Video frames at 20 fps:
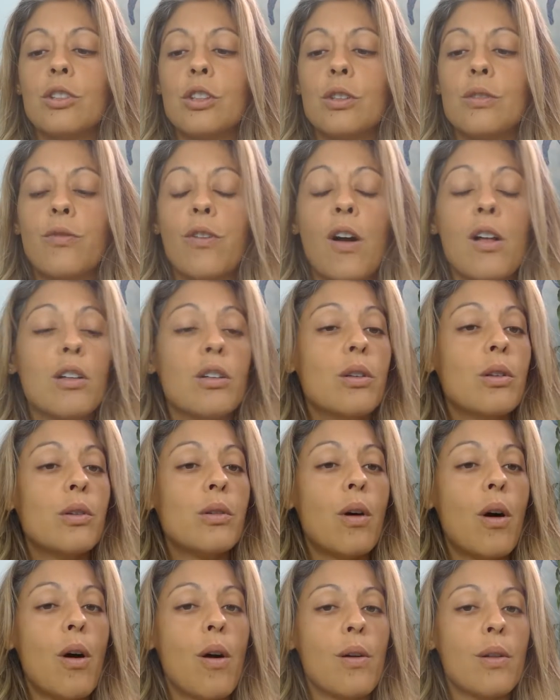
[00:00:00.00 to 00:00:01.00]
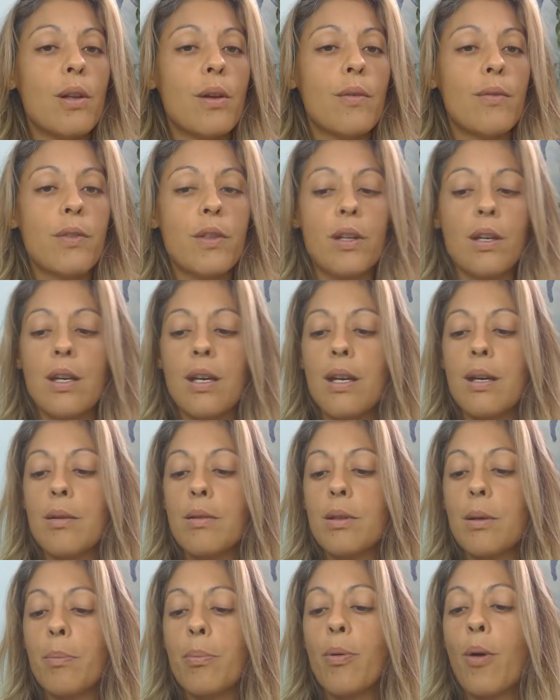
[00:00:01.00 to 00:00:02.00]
Just follow all of the